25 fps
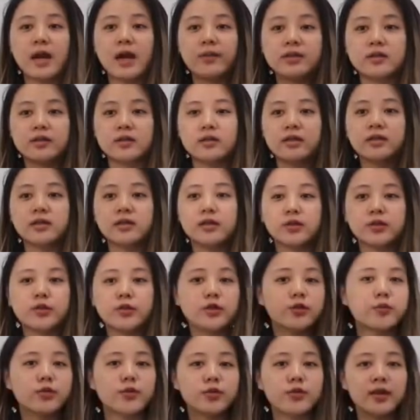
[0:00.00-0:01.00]
Amazon
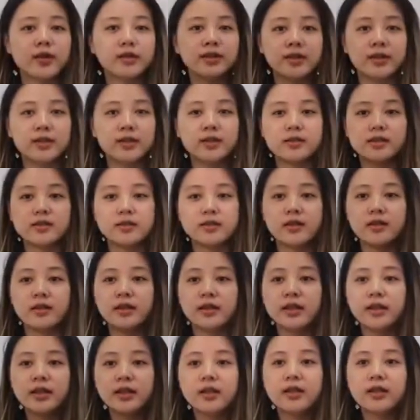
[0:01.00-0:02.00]
incubated
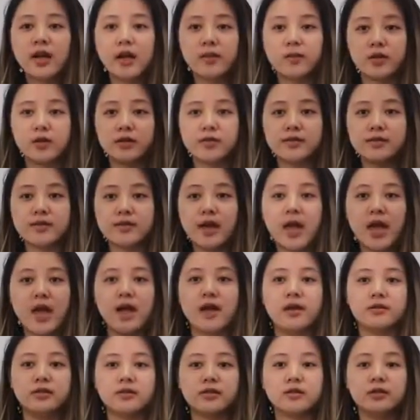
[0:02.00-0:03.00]
e-commerce
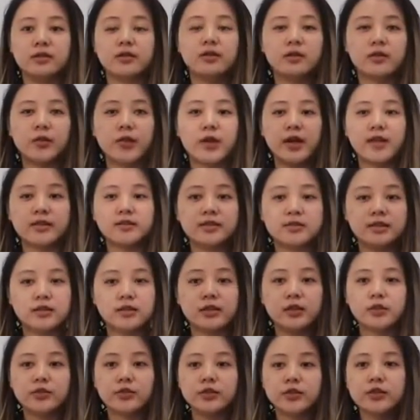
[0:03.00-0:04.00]
and created
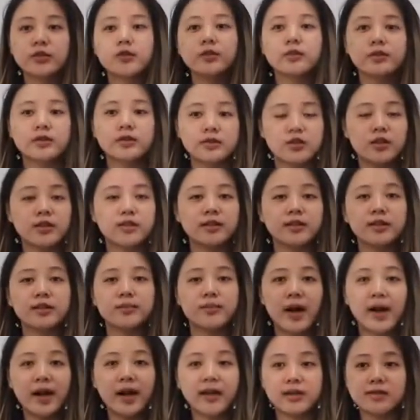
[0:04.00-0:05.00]
a new internet
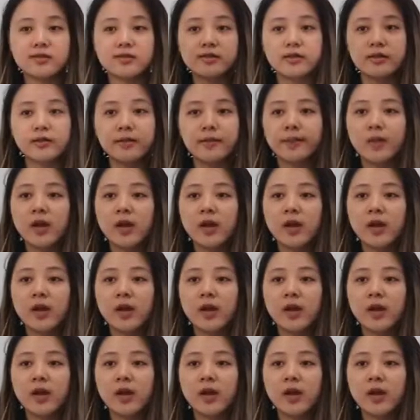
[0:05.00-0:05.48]
market.